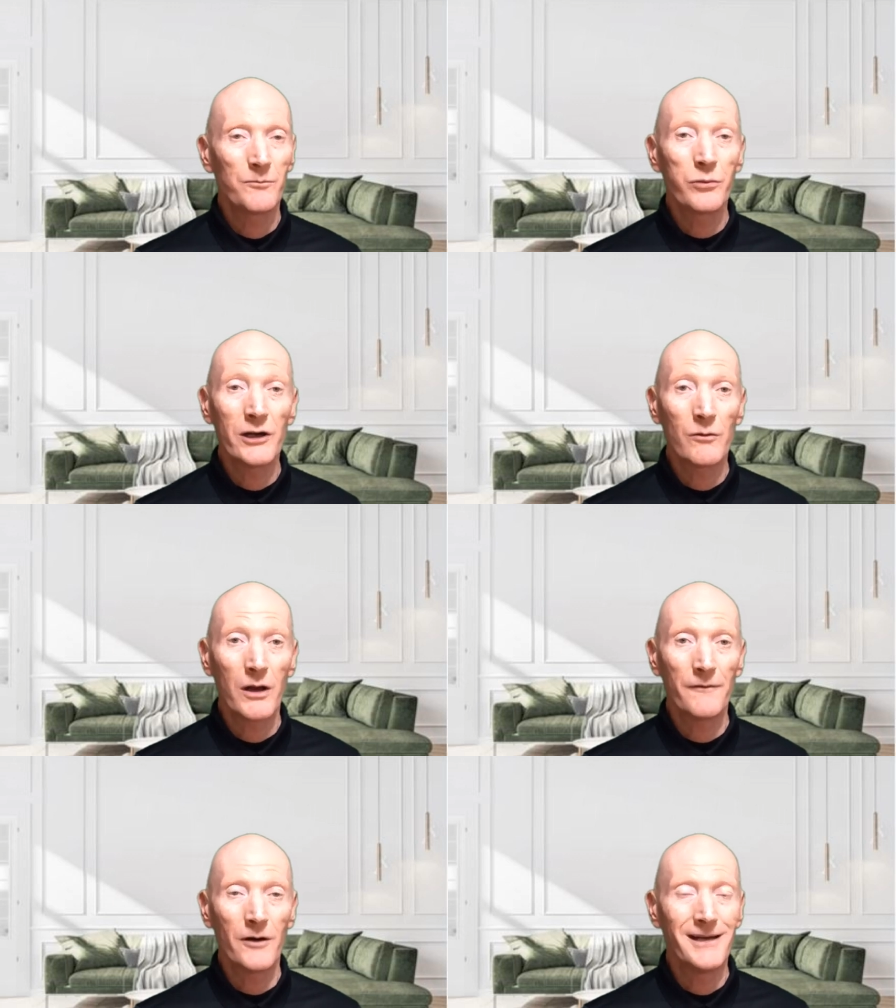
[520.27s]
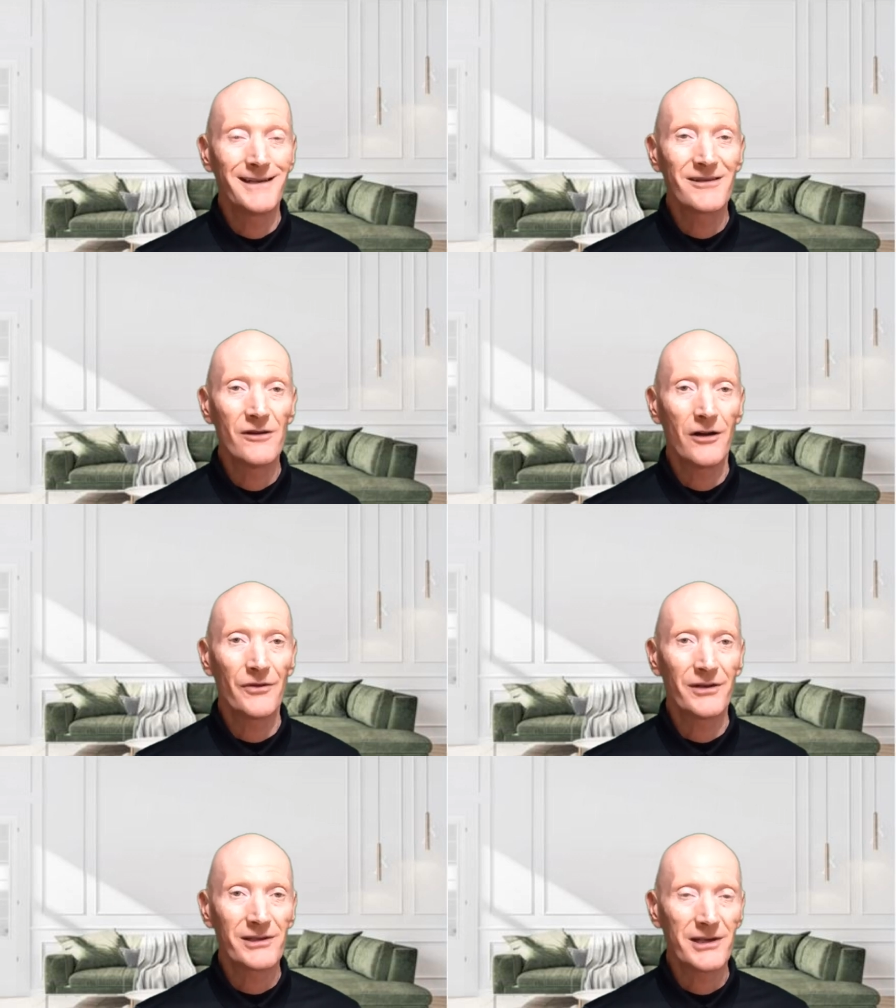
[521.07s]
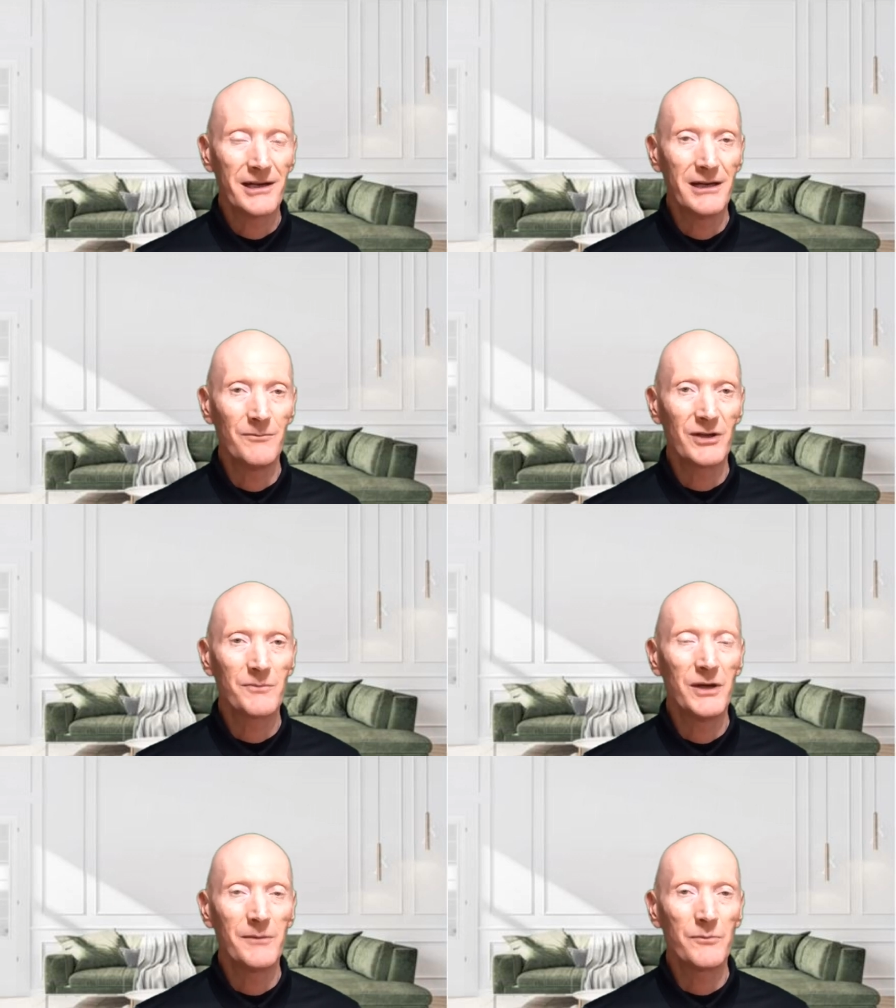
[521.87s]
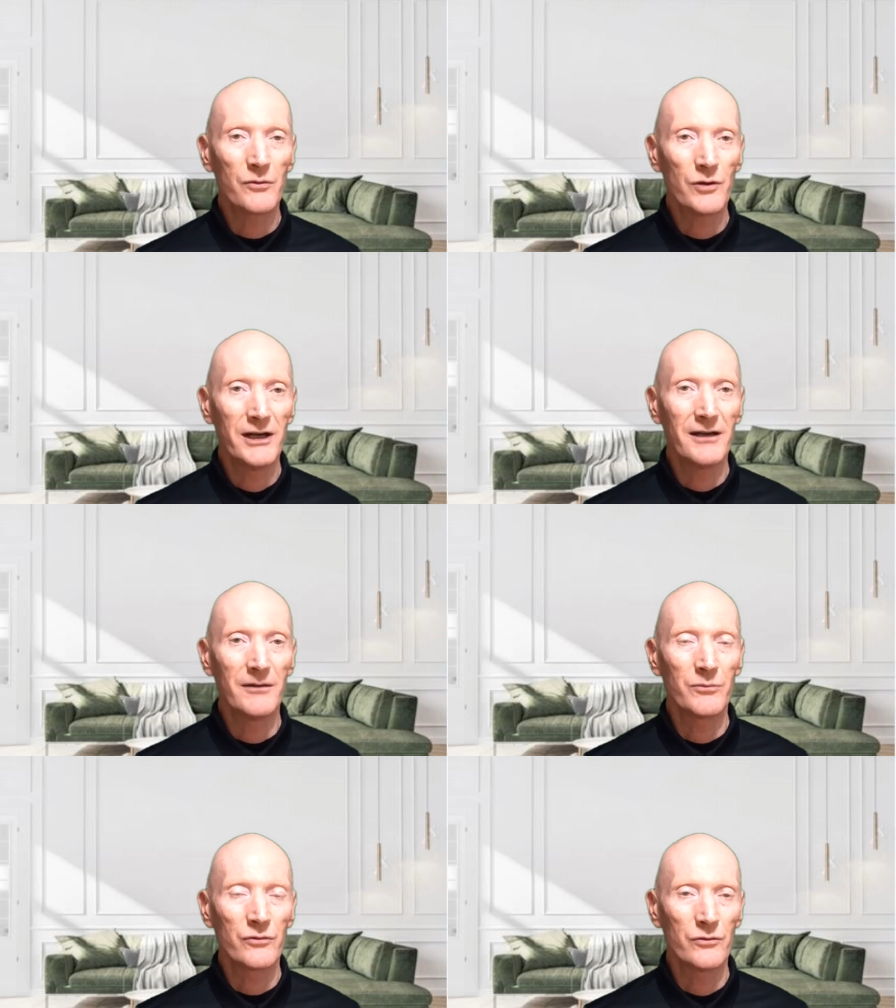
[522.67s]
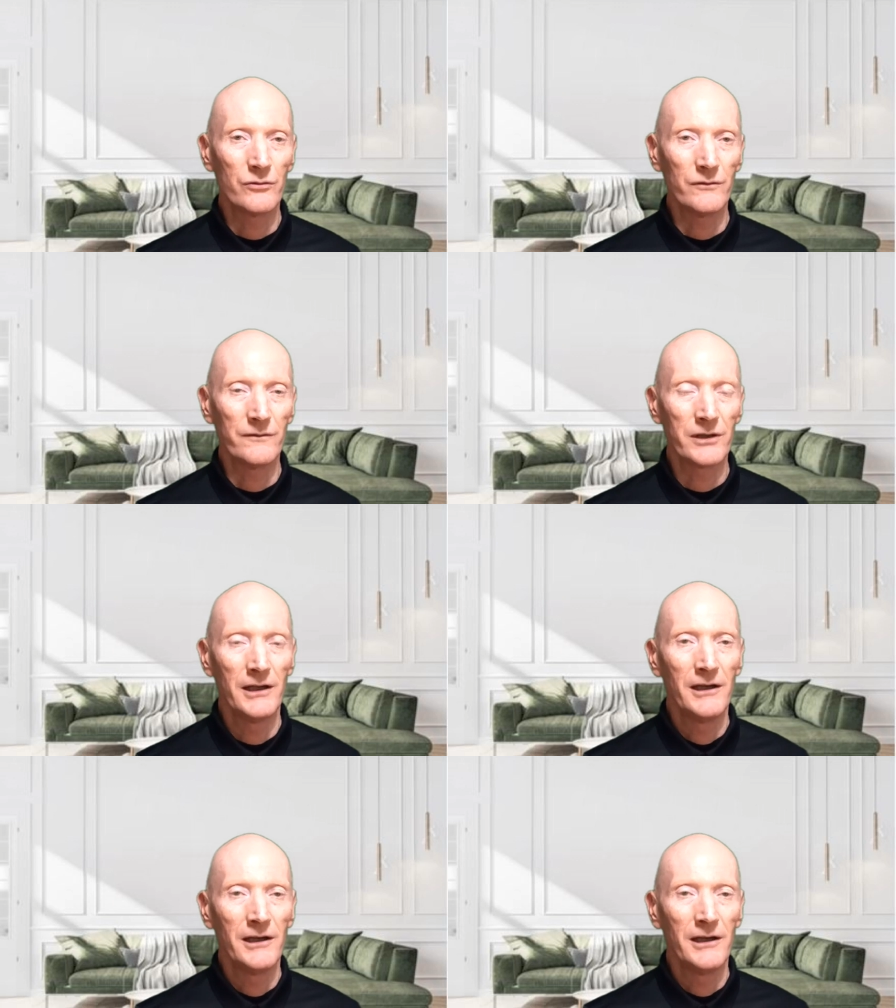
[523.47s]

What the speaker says: pre-qualified is not the same as being pre-approved.